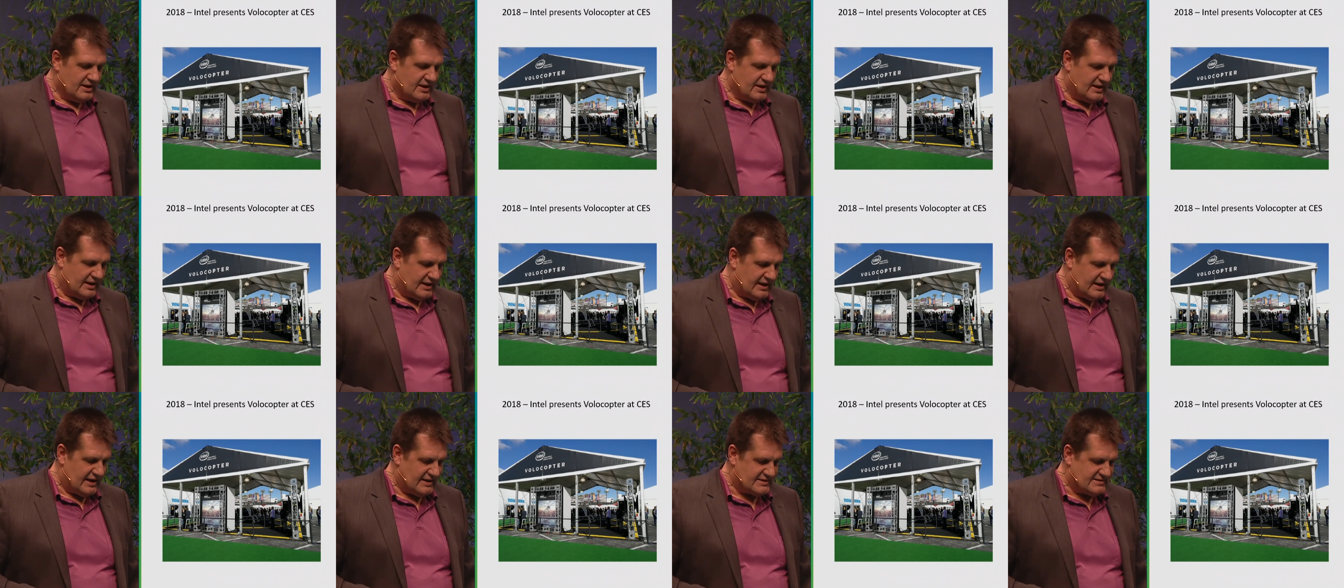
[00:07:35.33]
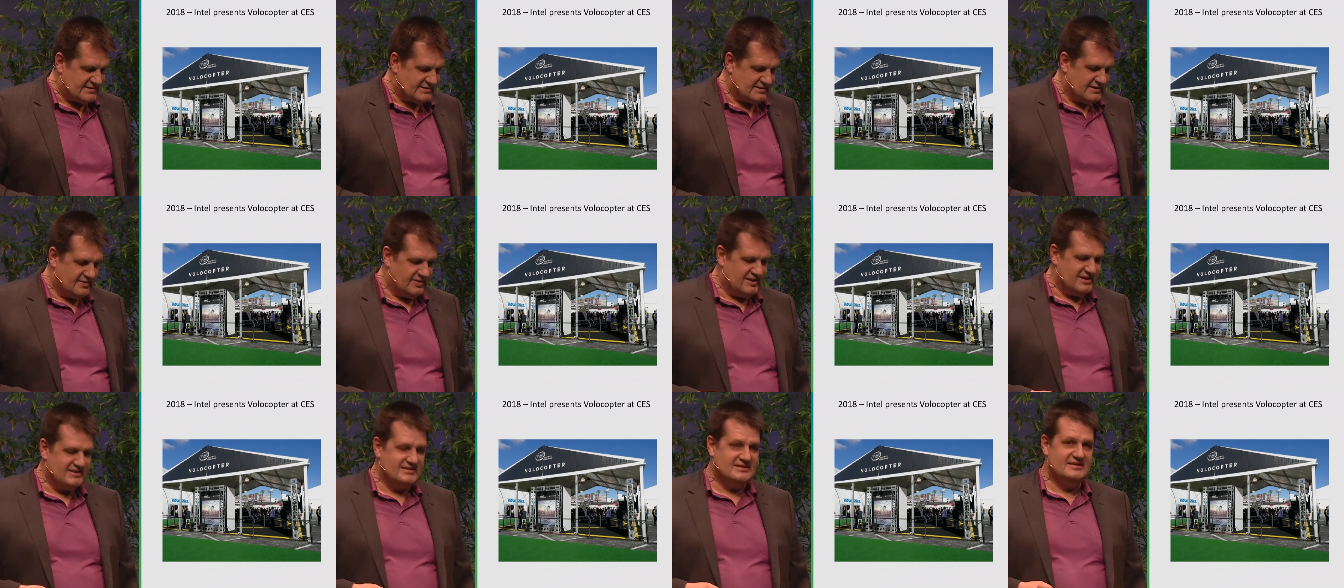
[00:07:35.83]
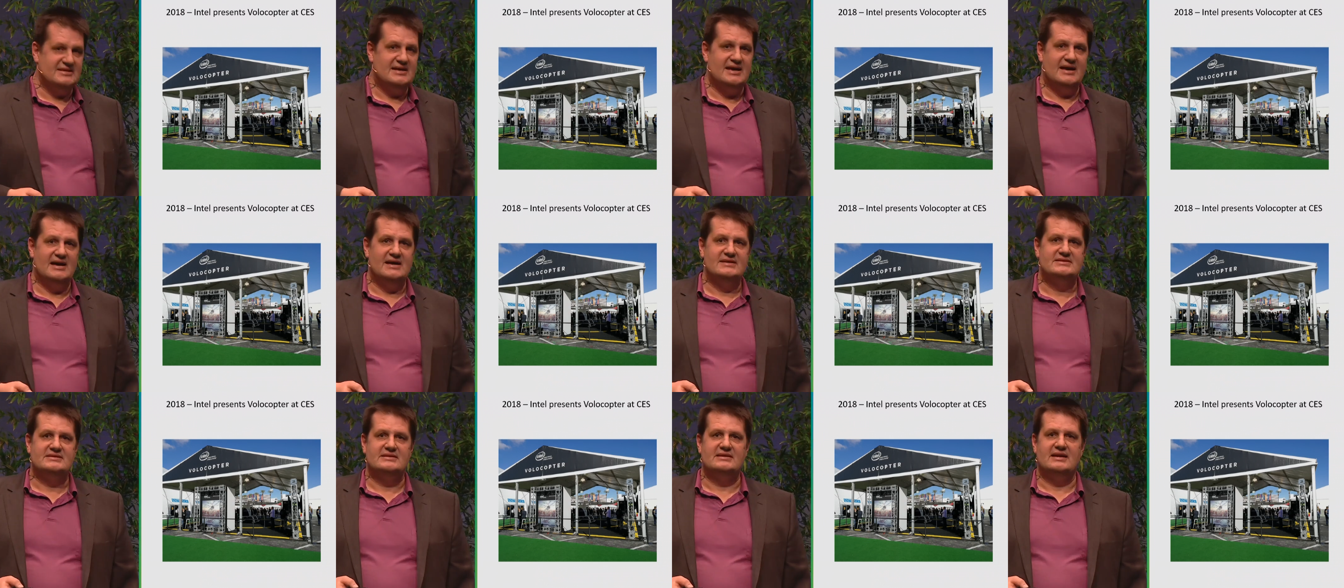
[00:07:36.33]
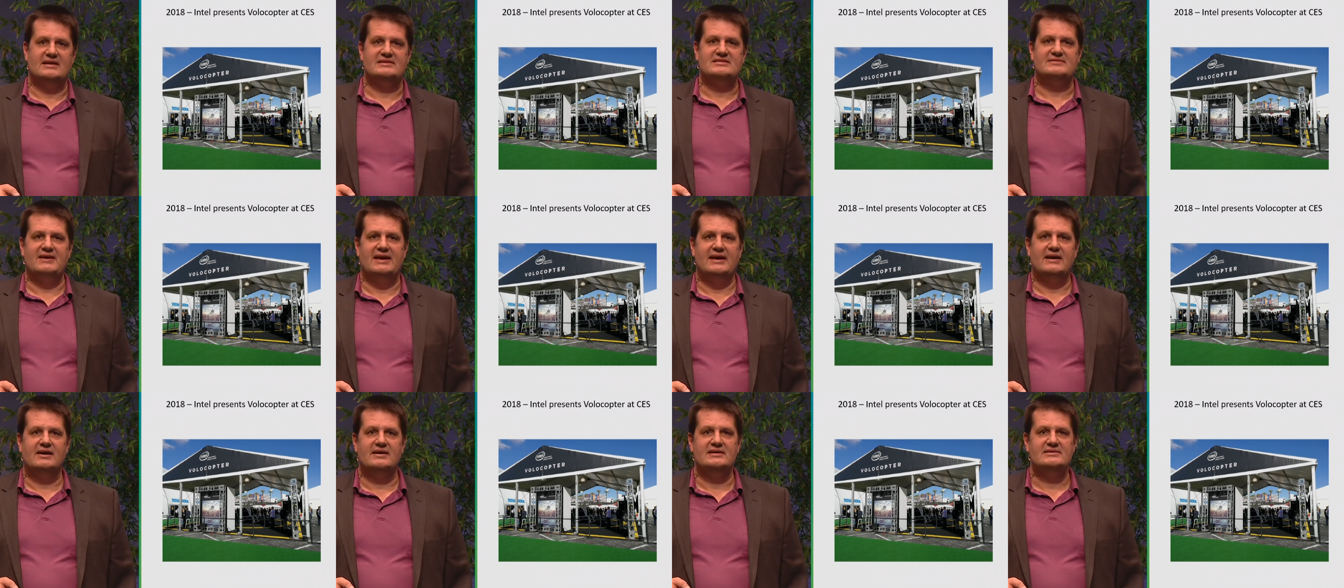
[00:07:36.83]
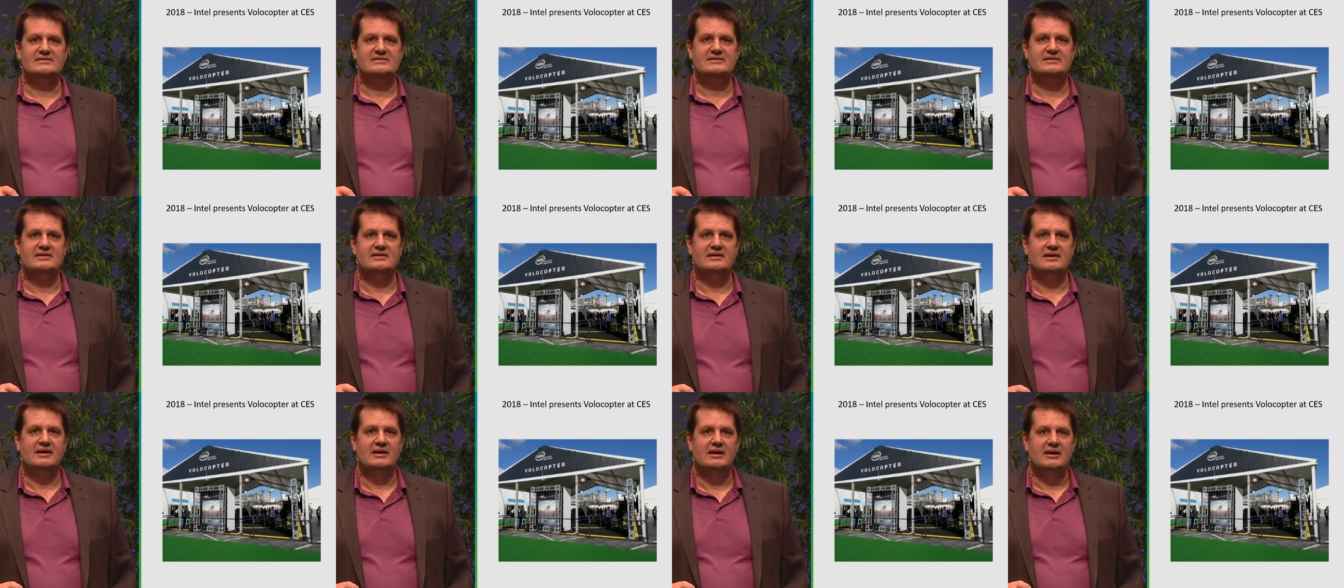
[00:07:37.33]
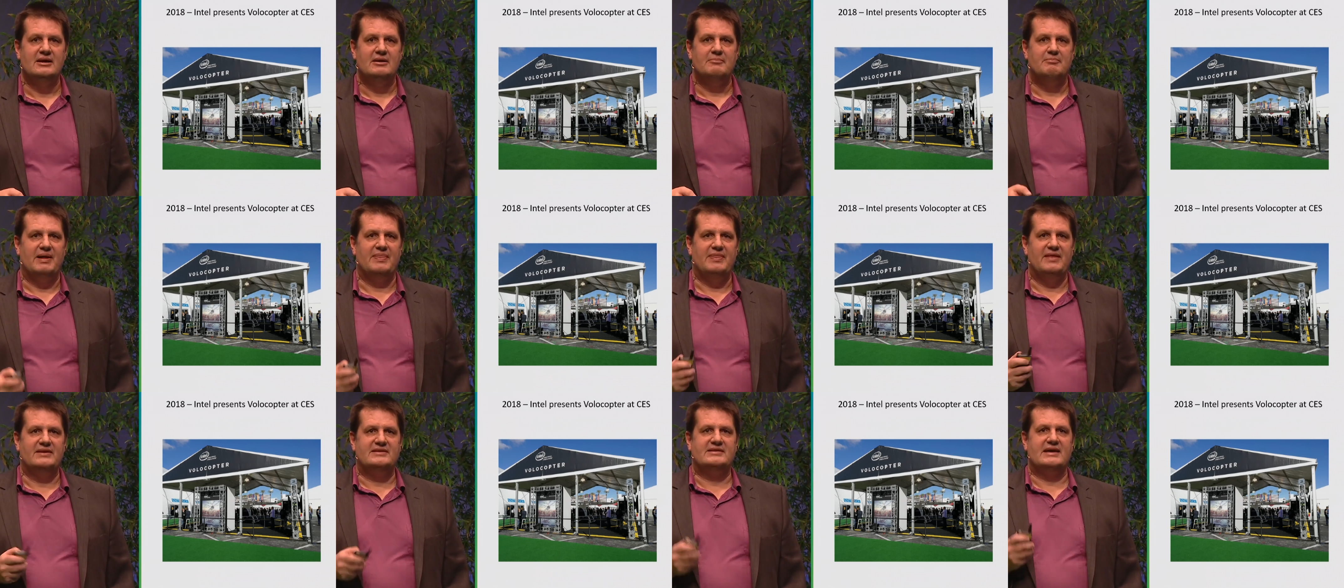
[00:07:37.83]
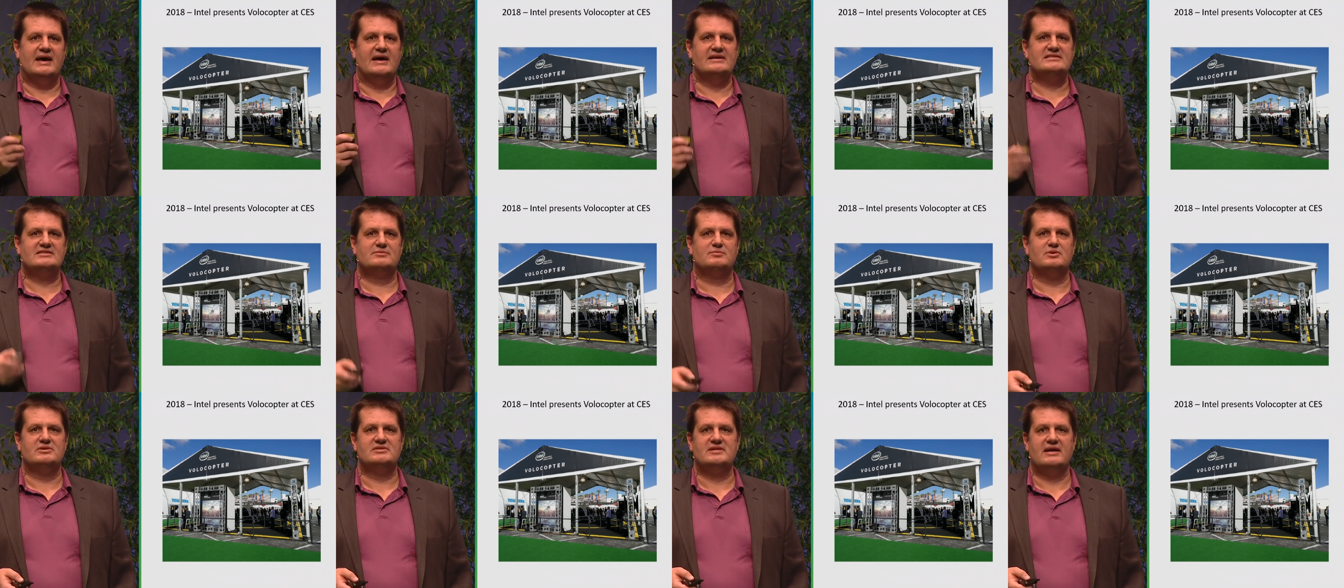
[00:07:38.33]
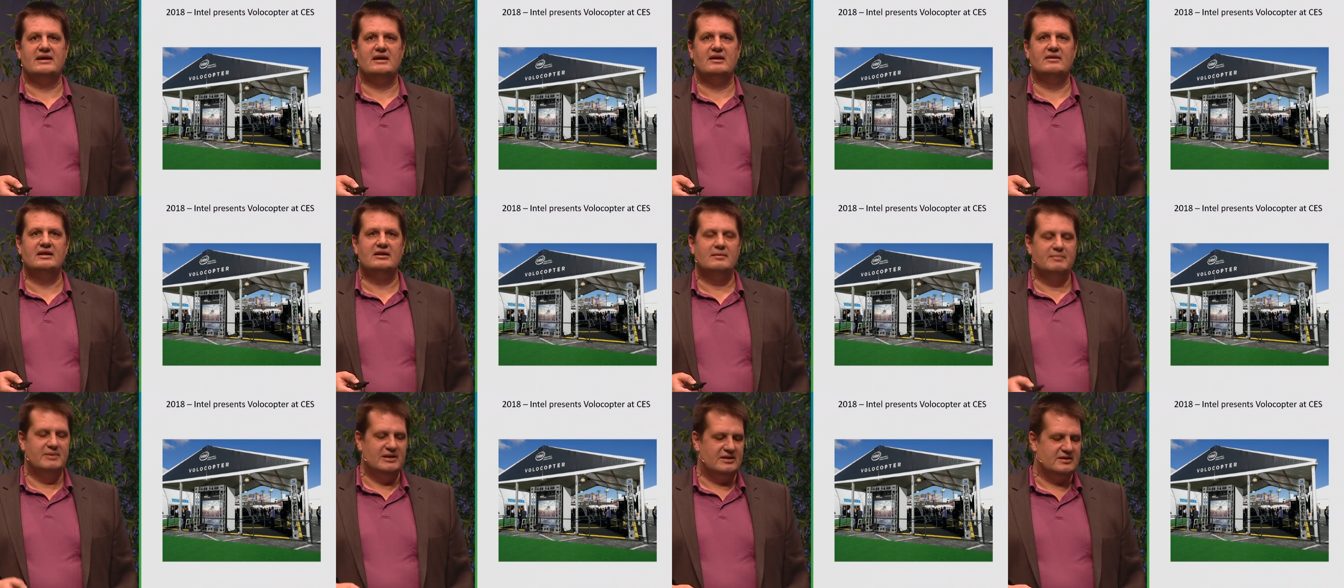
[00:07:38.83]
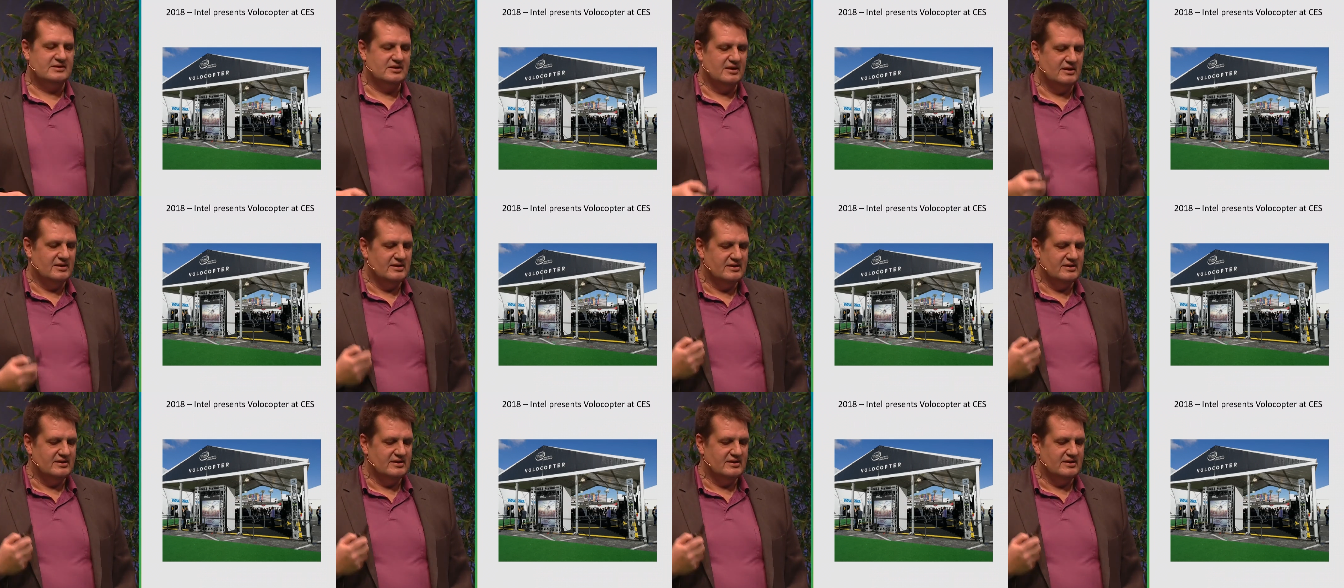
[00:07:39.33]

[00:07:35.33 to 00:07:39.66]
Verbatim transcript: at the CES in Las Vegas. But the task was there a little bit